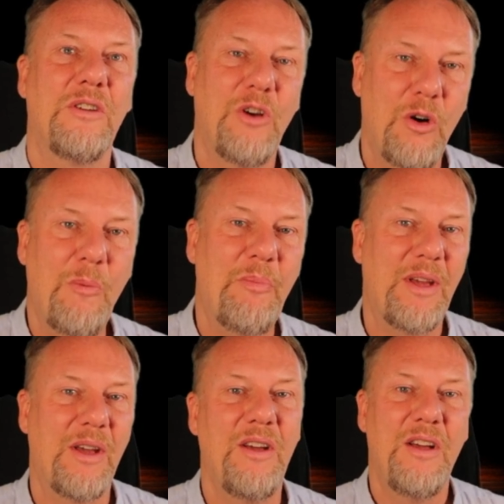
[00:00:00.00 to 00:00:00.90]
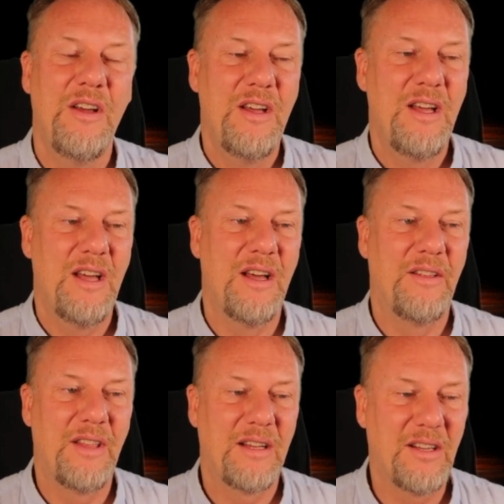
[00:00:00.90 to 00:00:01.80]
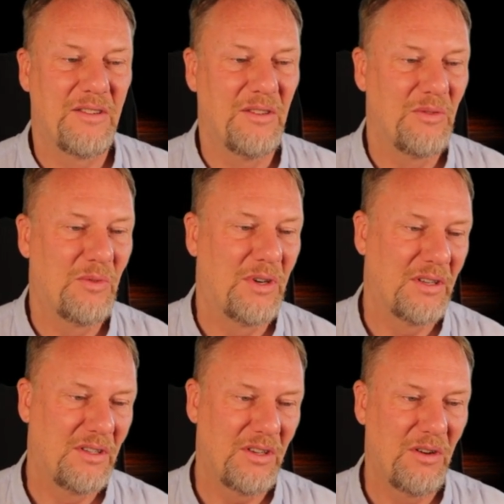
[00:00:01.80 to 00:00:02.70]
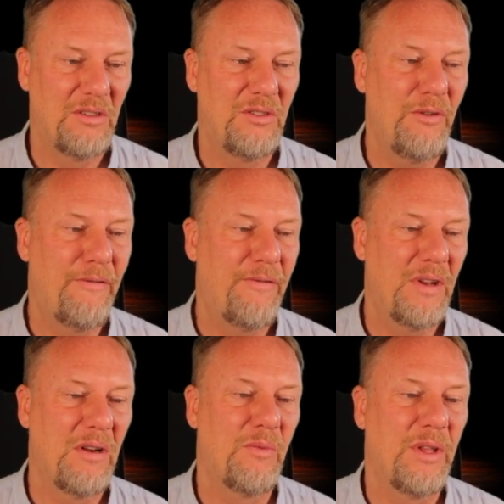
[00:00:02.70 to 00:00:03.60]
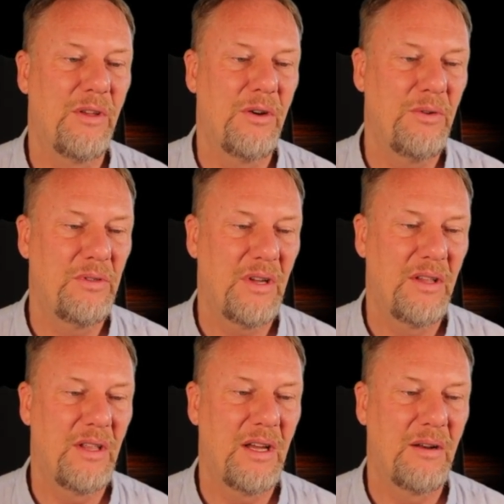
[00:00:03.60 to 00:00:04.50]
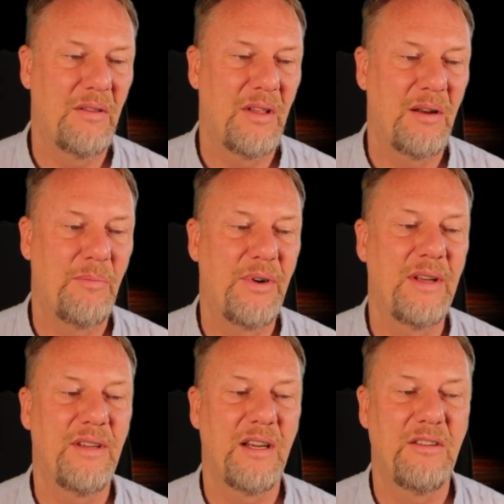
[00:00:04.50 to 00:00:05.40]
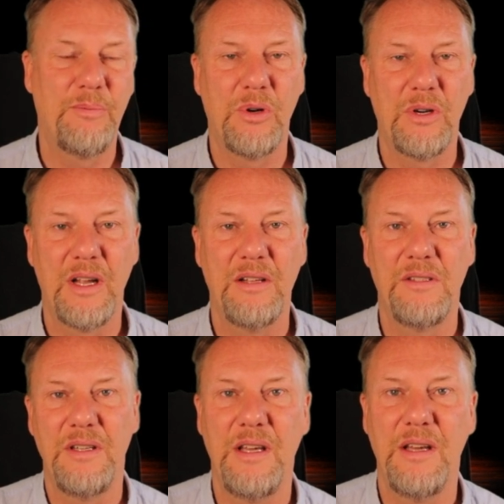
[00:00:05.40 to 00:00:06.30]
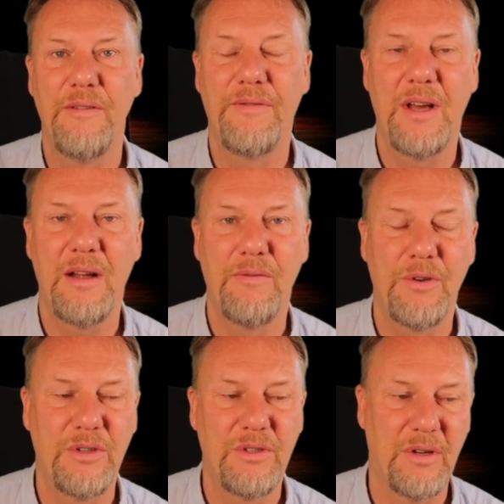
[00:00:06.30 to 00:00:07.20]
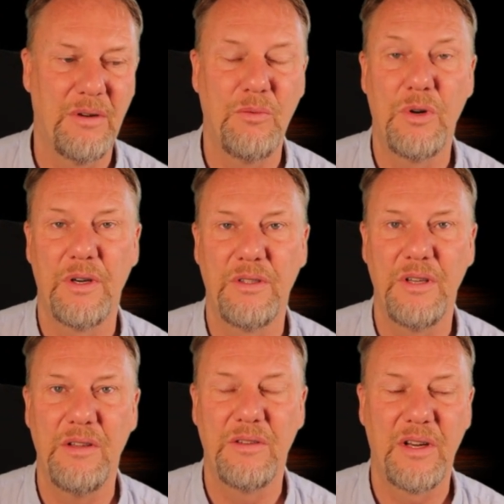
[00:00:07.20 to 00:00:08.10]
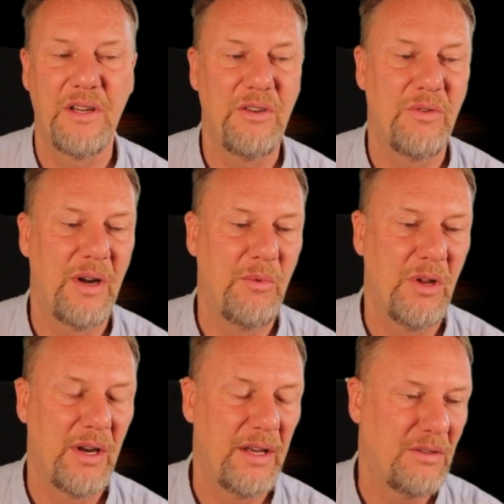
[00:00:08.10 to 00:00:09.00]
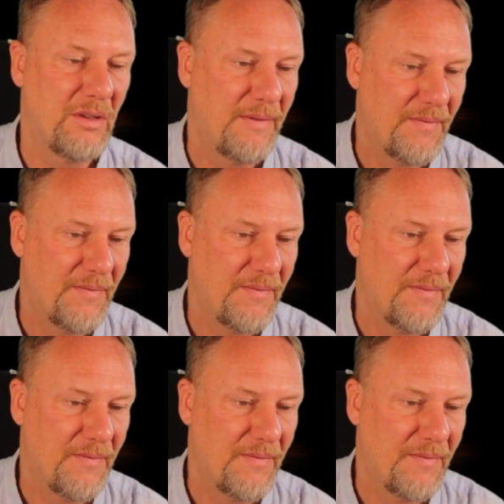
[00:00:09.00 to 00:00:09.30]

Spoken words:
copy that doesn't work. So do fiddle with those and then press export and see if that version works inside your emulator.